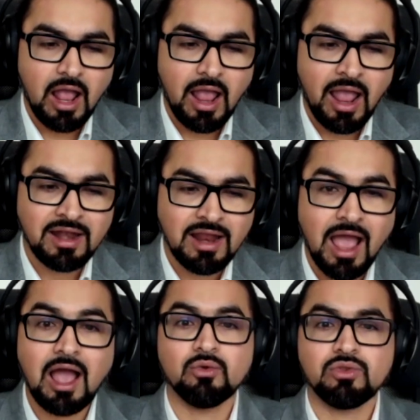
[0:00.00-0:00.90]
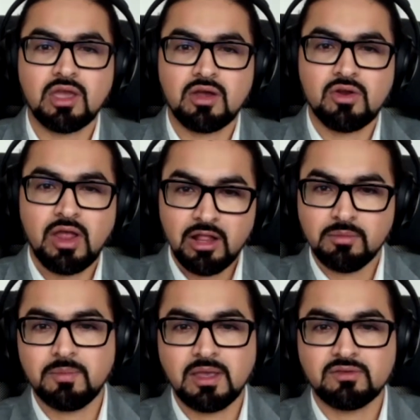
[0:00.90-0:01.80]
and how they are
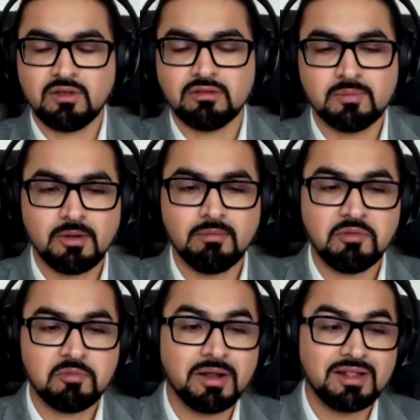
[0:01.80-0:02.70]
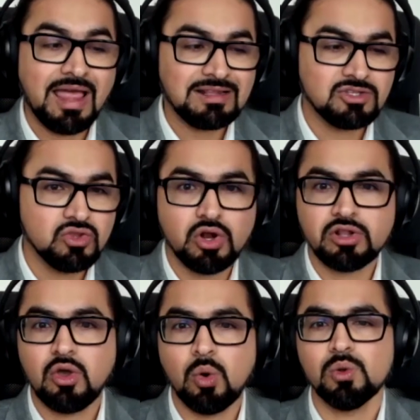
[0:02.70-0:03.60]
helping solve the problems. But that's not
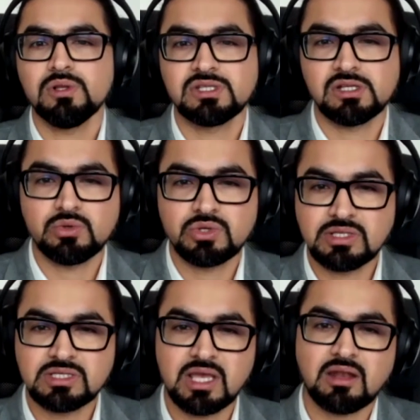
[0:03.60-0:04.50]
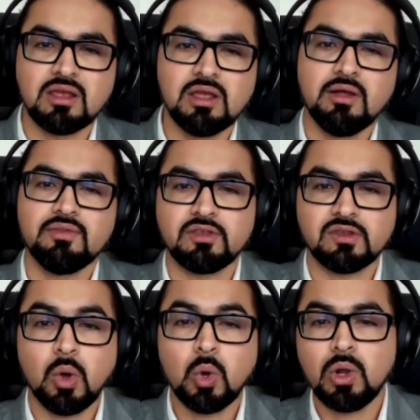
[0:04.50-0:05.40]
the whole solution set. There's a
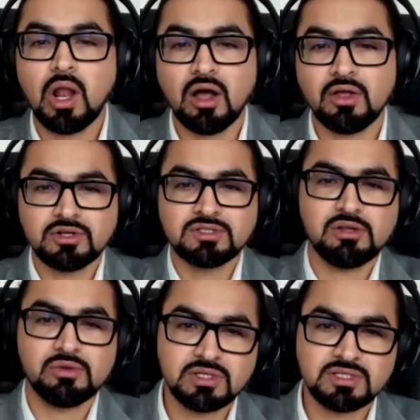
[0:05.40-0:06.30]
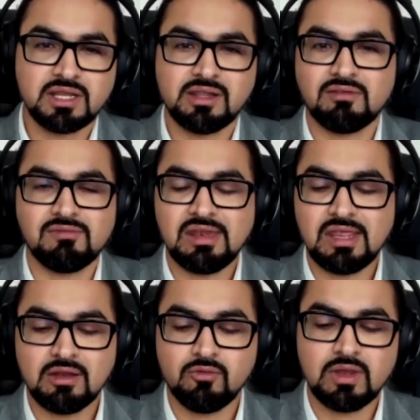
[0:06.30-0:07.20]
whole other solution set that we
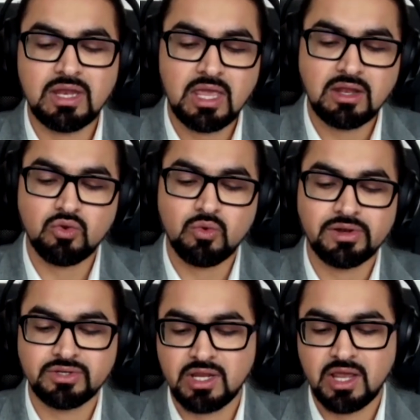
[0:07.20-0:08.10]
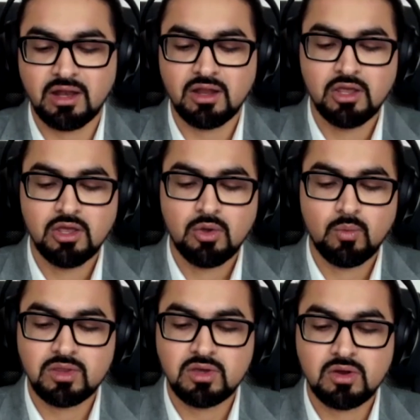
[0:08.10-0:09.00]
need. We need to understand
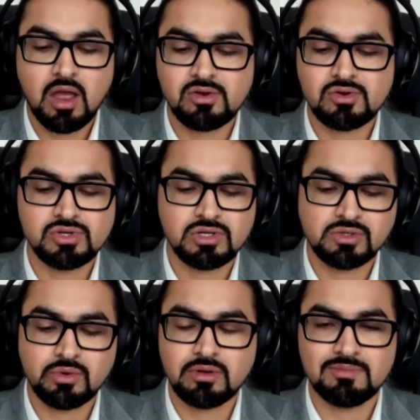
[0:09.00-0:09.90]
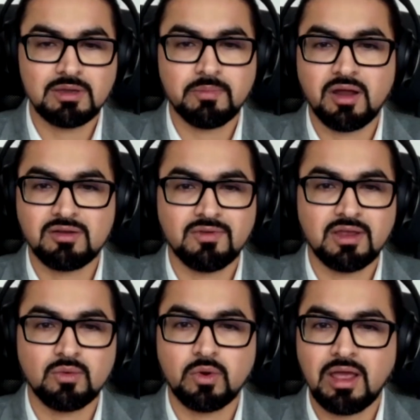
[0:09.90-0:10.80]
whether hydrogen is going to be a part of
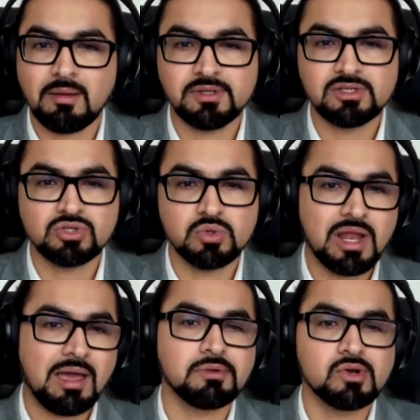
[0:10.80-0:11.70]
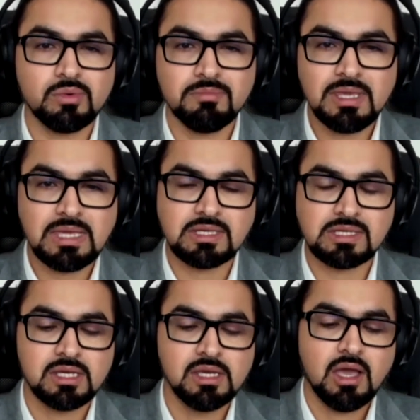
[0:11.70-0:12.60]
it, what happens to lab grown
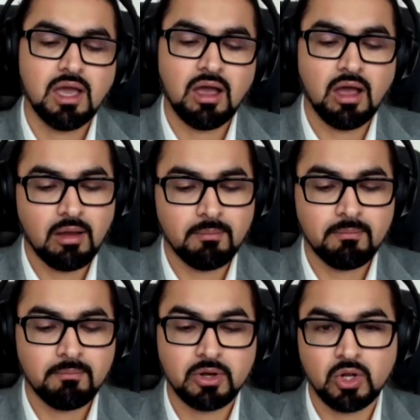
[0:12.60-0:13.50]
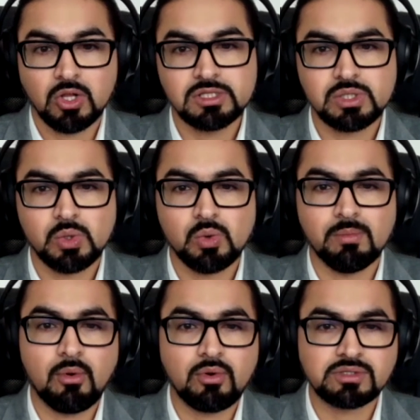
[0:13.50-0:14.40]
meat, but also
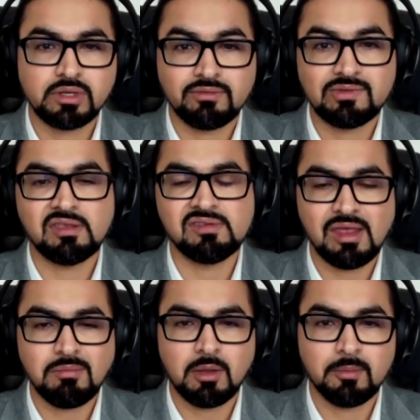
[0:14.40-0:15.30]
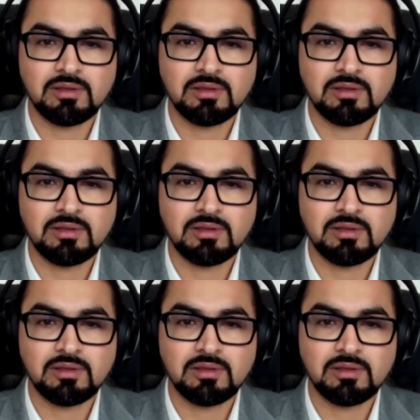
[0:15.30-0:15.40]
more sort of systemic